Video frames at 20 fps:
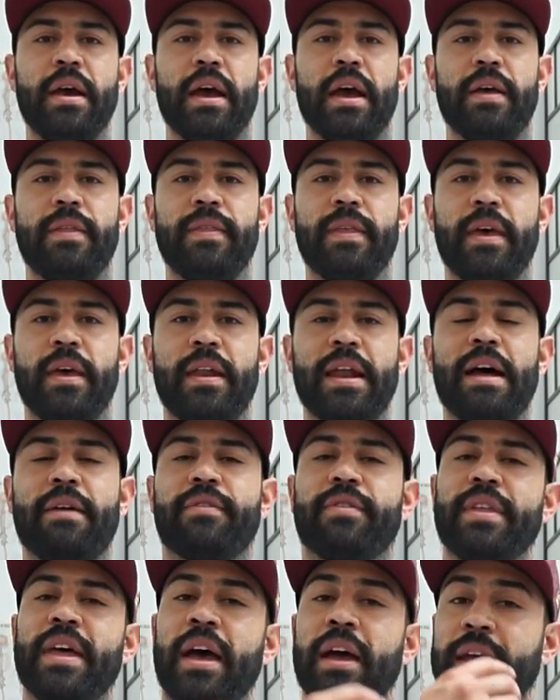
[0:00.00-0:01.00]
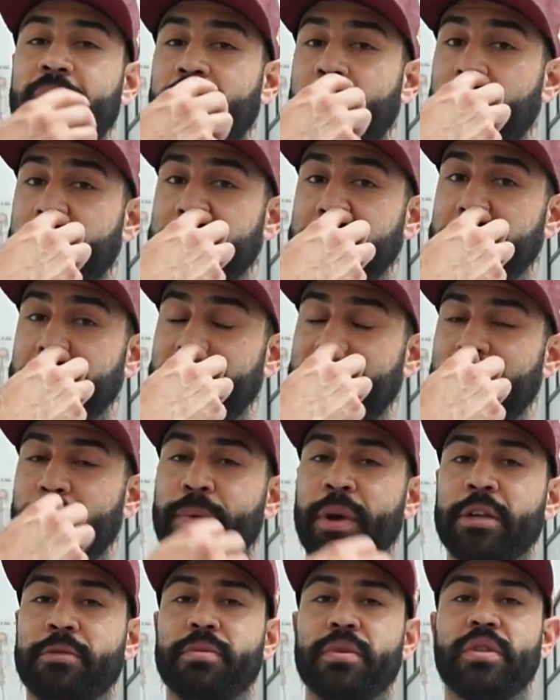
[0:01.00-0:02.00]
And then after that, again, went to the
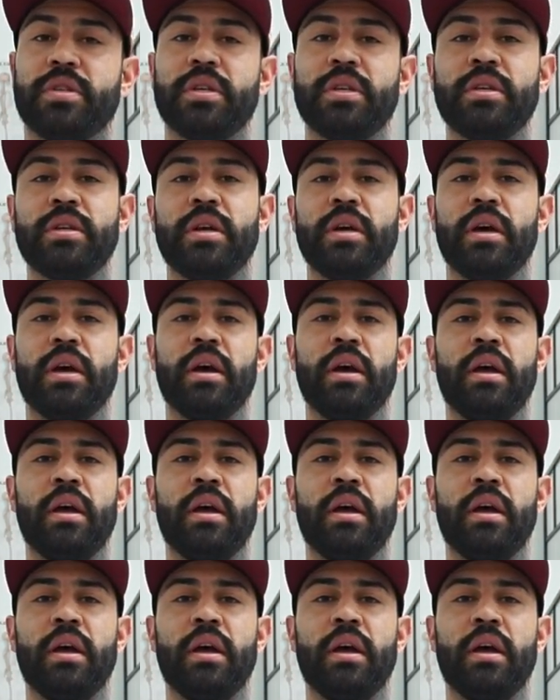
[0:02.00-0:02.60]
leg press machine.